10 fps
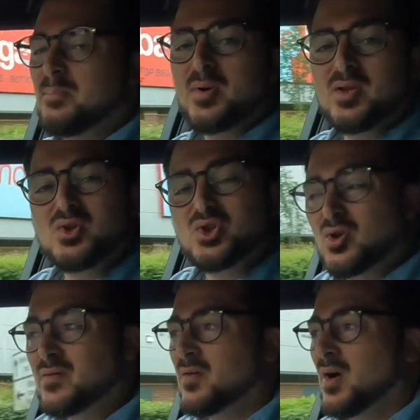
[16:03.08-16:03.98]
But you
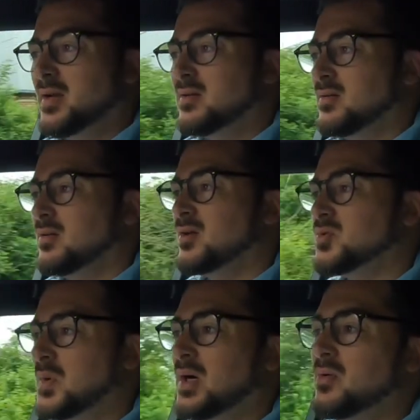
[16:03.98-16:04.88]
should find as
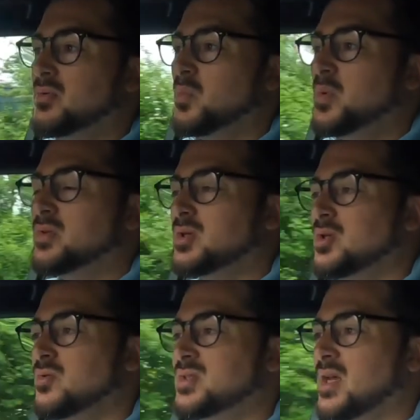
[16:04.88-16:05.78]
well that with the
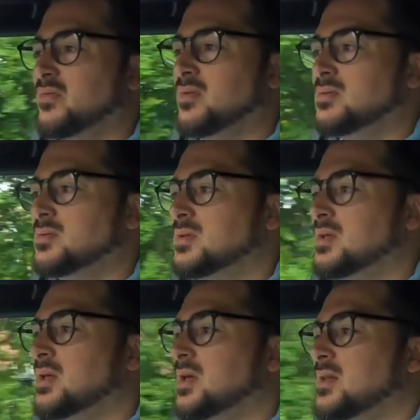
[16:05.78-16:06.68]
Q7,
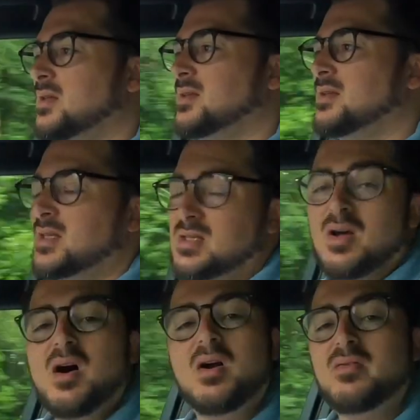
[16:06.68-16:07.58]
this
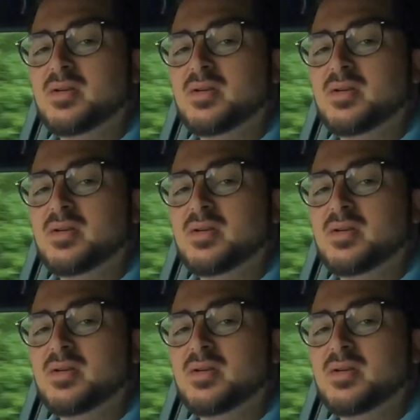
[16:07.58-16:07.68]
car